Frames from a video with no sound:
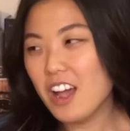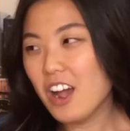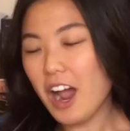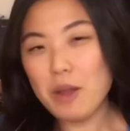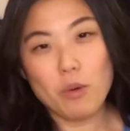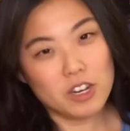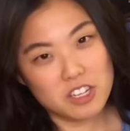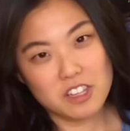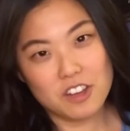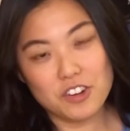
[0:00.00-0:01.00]
I watched it
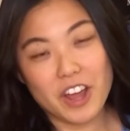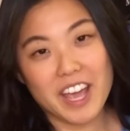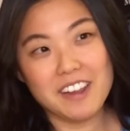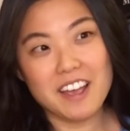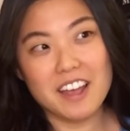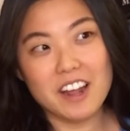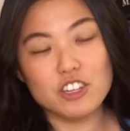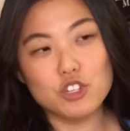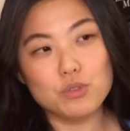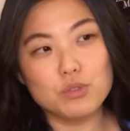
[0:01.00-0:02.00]
the other night and I
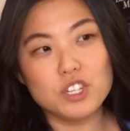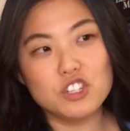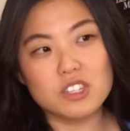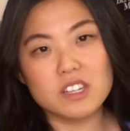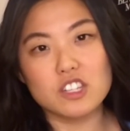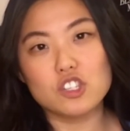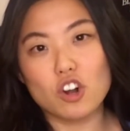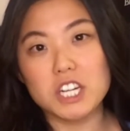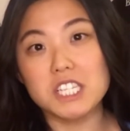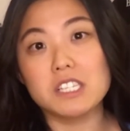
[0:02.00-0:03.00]
truly just like
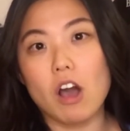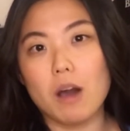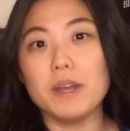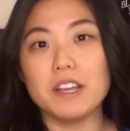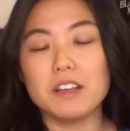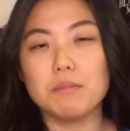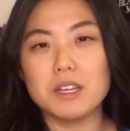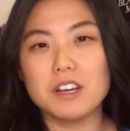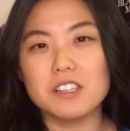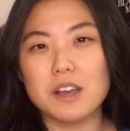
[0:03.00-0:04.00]
started sobbing
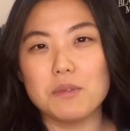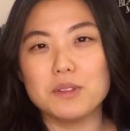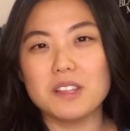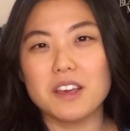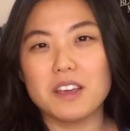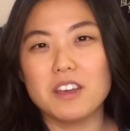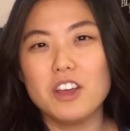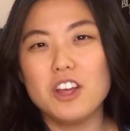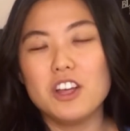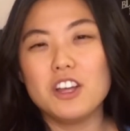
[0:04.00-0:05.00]
because I was like,
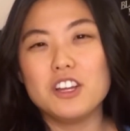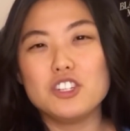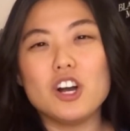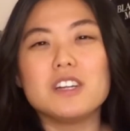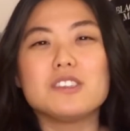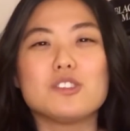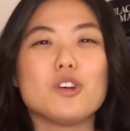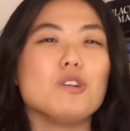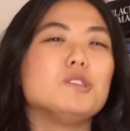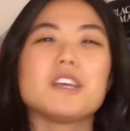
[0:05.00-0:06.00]
just so
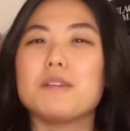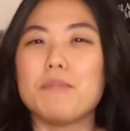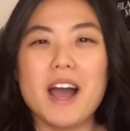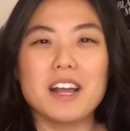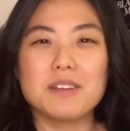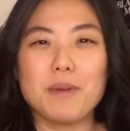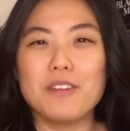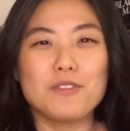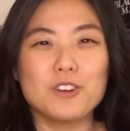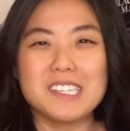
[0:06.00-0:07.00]
taken back by the
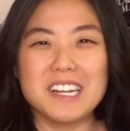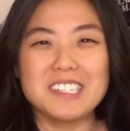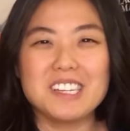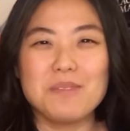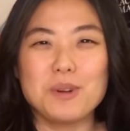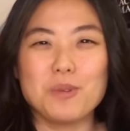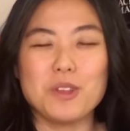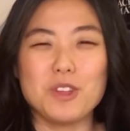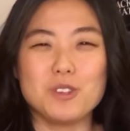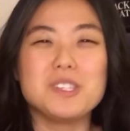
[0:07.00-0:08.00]
first dance number where
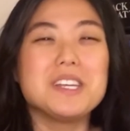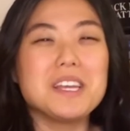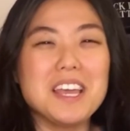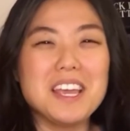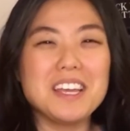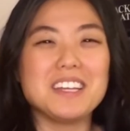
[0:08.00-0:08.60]
they're singing and